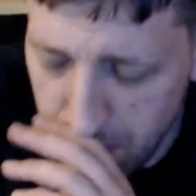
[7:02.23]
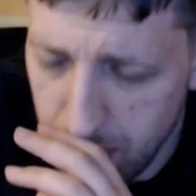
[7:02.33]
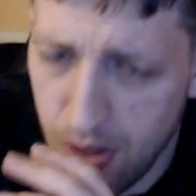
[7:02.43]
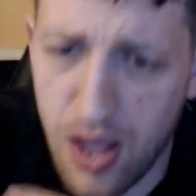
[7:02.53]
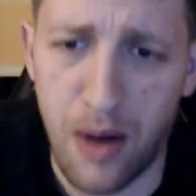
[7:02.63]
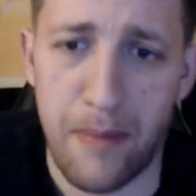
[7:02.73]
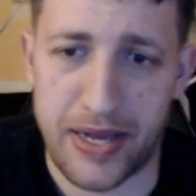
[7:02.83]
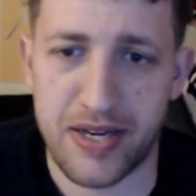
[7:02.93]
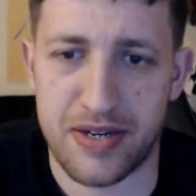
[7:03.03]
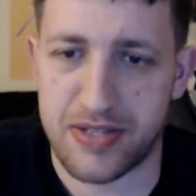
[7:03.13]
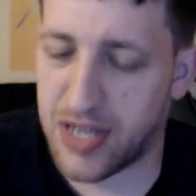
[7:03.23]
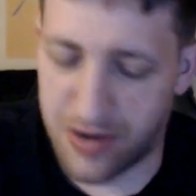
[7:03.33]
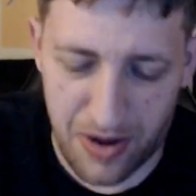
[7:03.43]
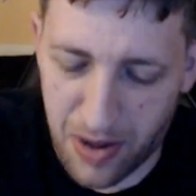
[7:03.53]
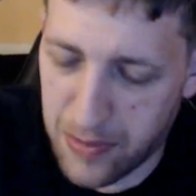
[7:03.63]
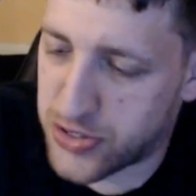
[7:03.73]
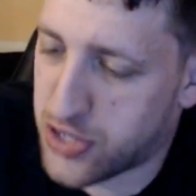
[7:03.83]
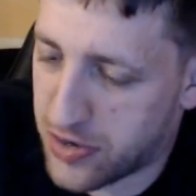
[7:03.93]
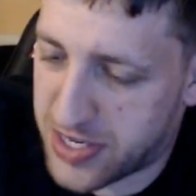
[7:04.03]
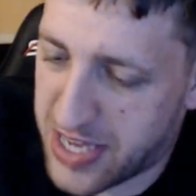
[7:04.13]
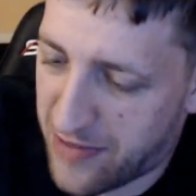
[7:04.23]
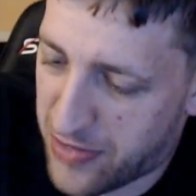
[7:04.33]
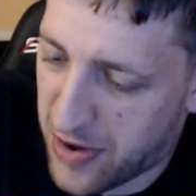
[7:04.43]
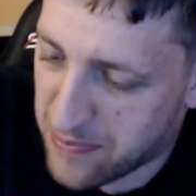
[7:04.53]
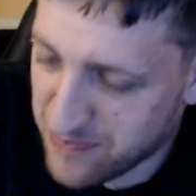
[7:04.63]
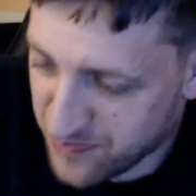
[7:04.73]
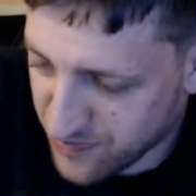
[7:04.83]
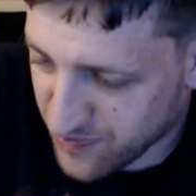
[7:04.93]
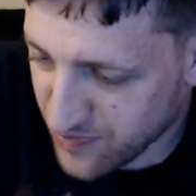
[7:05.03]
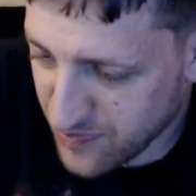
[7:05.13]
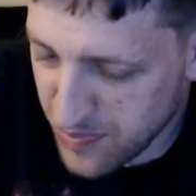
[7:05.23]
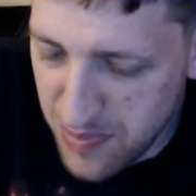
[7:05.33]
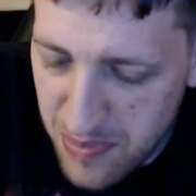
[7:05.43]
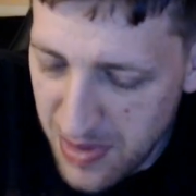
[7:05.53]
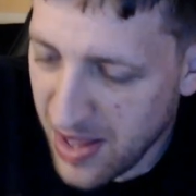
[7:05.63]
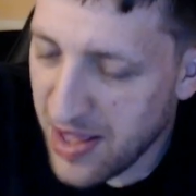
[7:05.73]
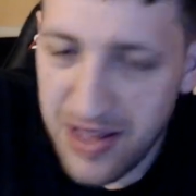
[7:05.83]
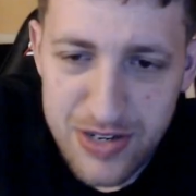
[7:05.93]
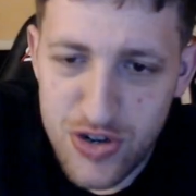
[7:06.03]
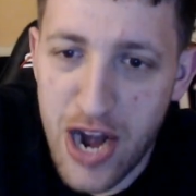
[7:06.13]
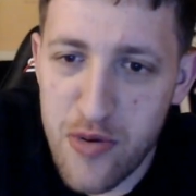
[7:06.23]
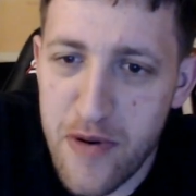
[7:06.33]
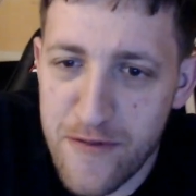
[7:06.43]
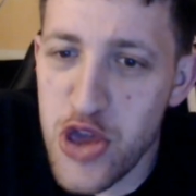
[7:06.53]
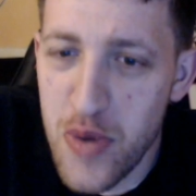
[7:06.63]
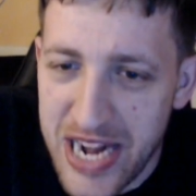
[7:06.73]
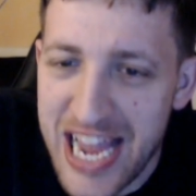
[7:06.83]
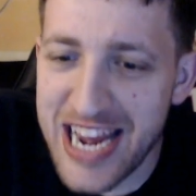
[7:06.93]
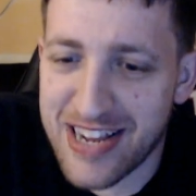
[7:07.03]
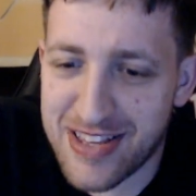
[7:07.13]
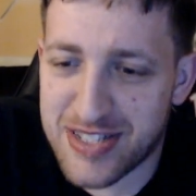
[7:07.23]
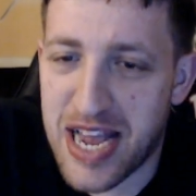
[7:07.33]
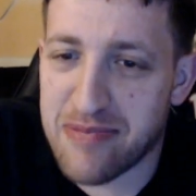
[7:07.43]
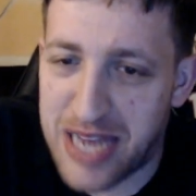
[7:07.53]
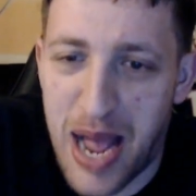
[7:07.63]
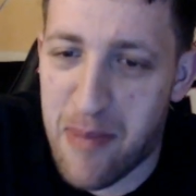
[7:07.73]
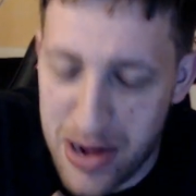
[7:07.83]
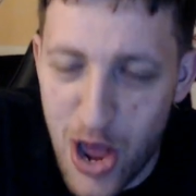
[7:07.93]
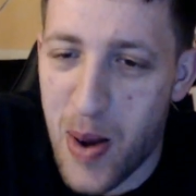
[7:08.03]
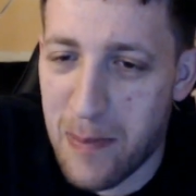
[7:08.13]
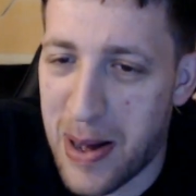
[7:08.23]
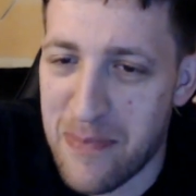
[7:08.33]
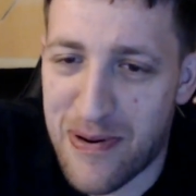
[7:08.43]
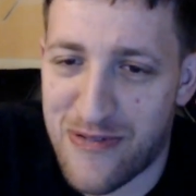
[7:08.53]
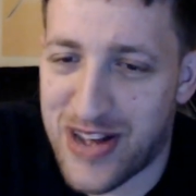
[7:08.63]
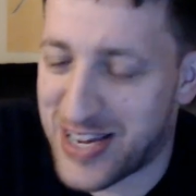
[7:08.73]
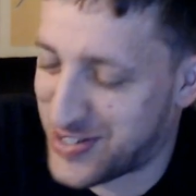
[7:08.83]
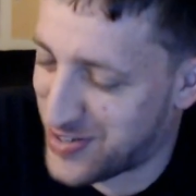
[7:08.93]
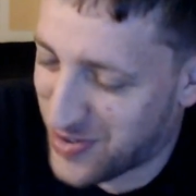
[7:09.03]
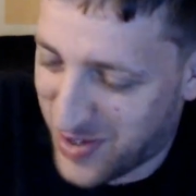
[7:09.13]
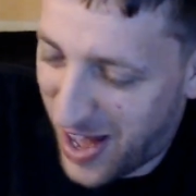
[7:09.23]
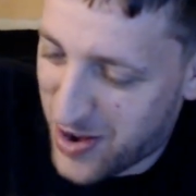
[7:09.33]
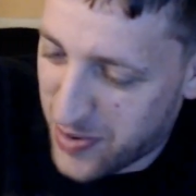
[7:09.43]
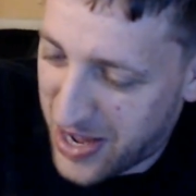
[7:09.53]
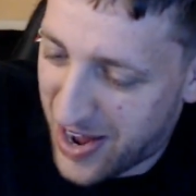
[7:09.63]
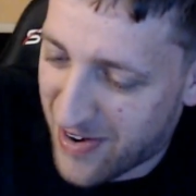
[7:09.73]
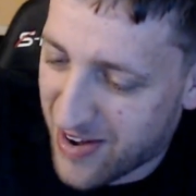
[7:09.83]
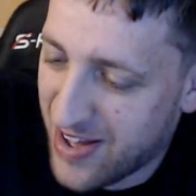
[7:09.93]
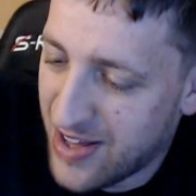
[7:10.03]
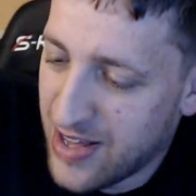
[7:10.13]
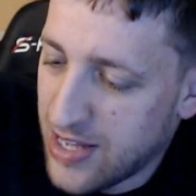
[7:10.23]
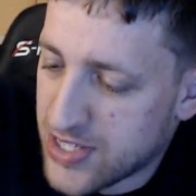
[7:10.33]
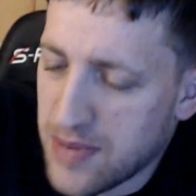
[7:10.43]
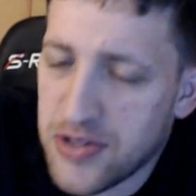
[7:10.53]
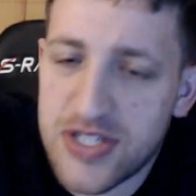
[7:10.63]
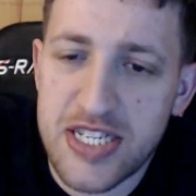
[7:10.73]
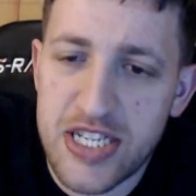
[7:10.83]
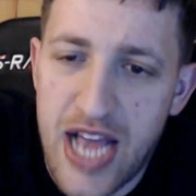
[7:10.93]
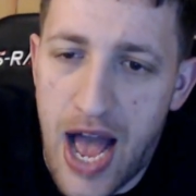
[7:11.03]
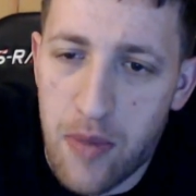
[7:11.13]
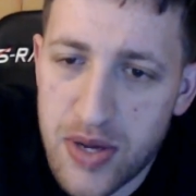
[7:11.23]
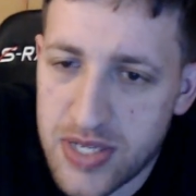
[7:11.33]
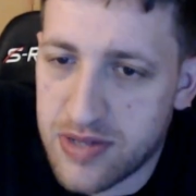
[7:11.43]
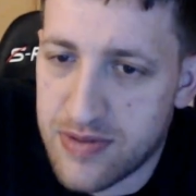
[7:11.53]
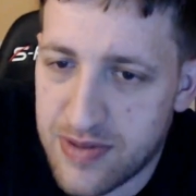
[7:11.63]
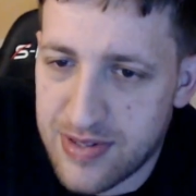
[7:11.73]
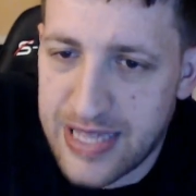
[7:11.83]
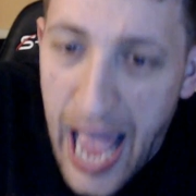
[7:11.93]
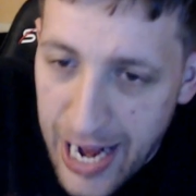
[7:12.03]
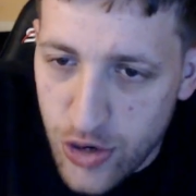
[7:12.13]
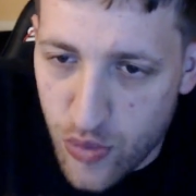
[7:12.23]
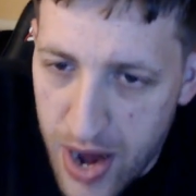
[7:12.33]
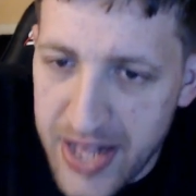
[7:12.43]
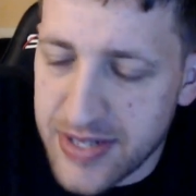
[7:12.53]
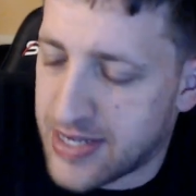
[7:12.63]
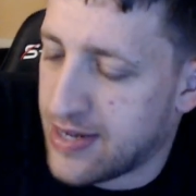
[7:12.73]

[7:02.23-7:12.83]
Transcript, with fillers: Oh my goodness, I almost choked to death there. Trying to review and eat at the same time. I know I'm unprofessional. I don't care. Some of the CGI wasn't that great.